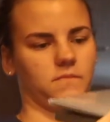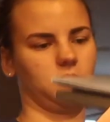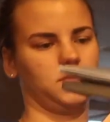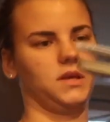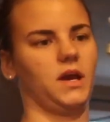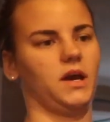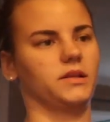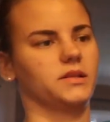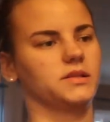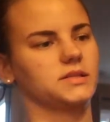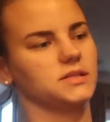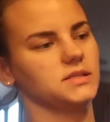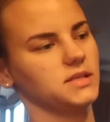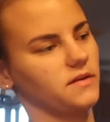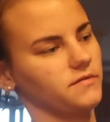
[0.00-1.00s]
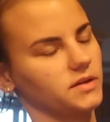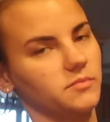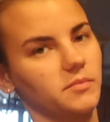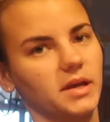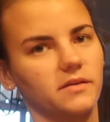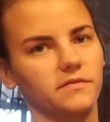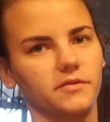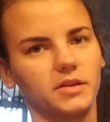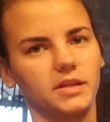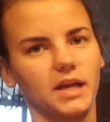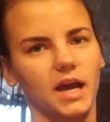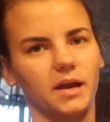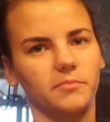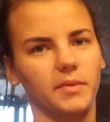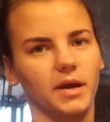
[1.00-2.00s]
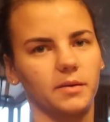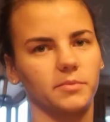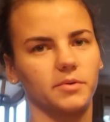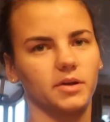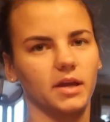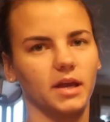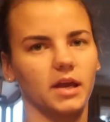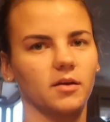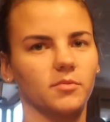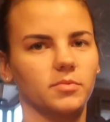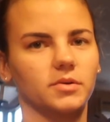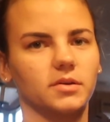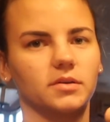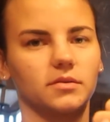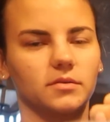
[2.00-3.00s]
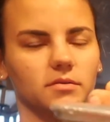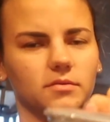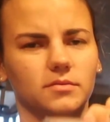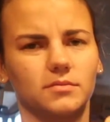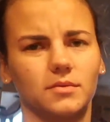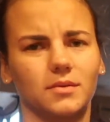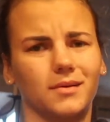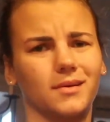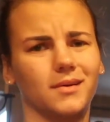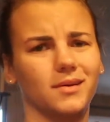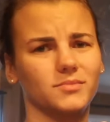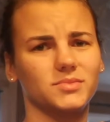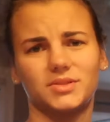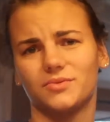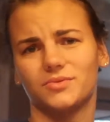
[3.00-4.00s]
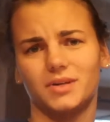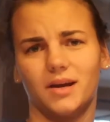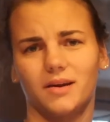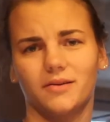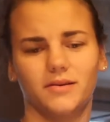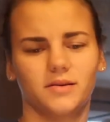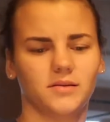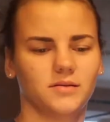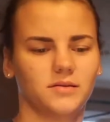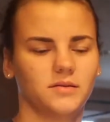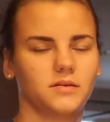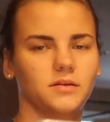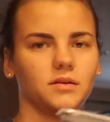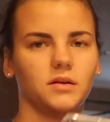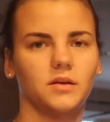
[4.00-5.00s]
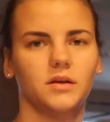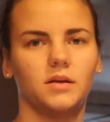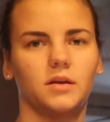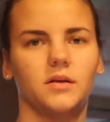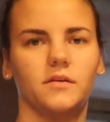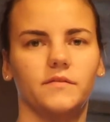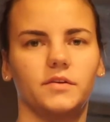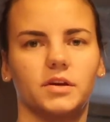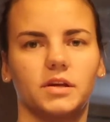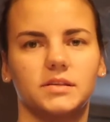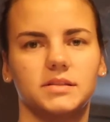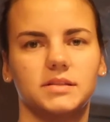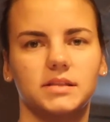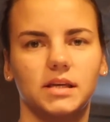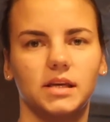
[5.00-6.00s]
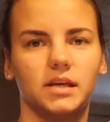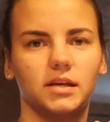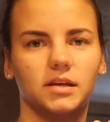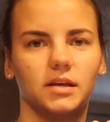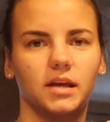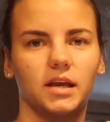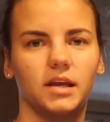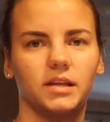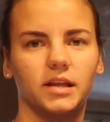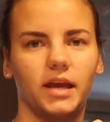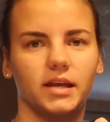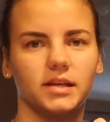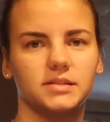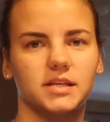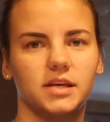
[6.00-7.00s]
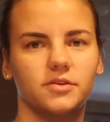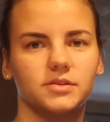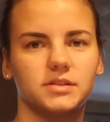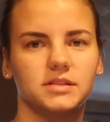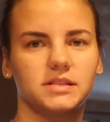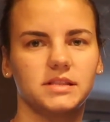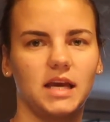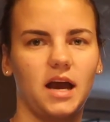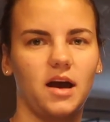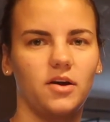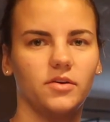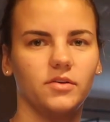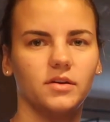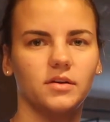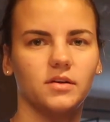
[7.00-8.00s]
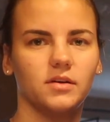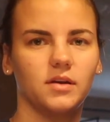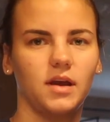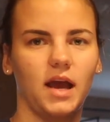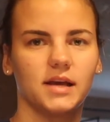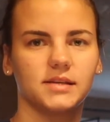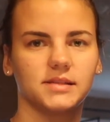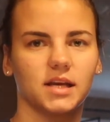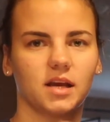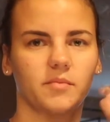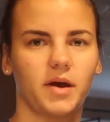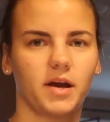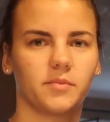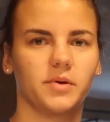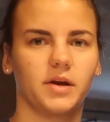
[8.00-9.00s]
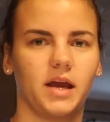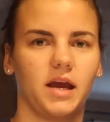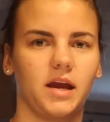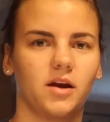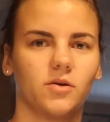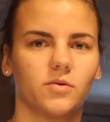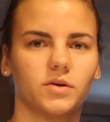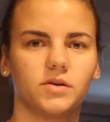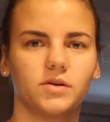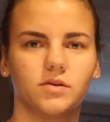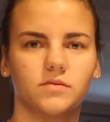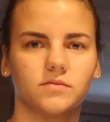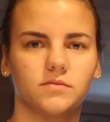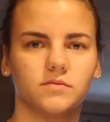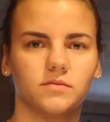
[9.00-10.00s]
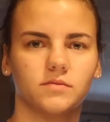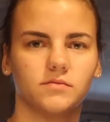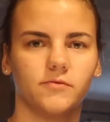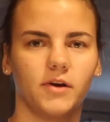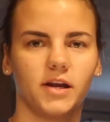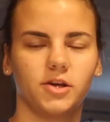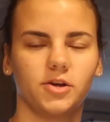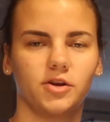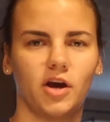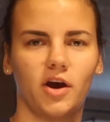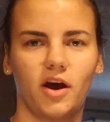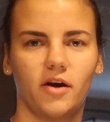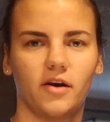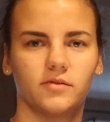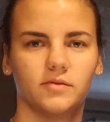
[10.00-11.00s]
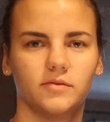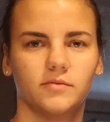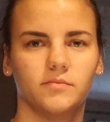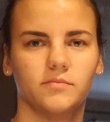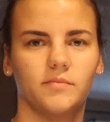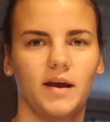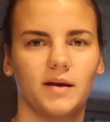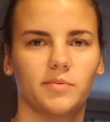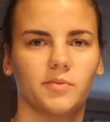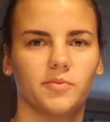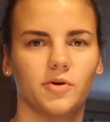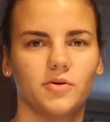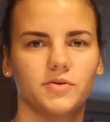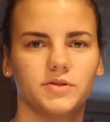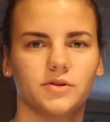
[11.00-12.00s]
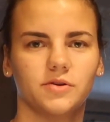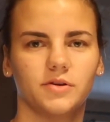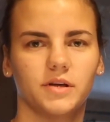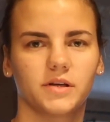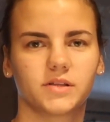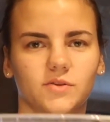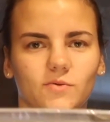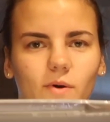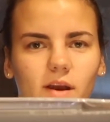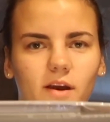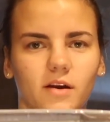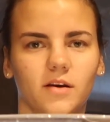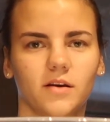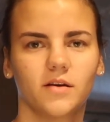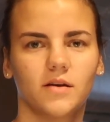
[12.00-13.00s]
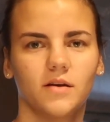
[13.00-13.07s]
yeah, this is definitely made for the MacBook Airbook. So tired. You can see it like tilts down as like a MacBook Air would, right? You know how MacBook Pros, they're like square.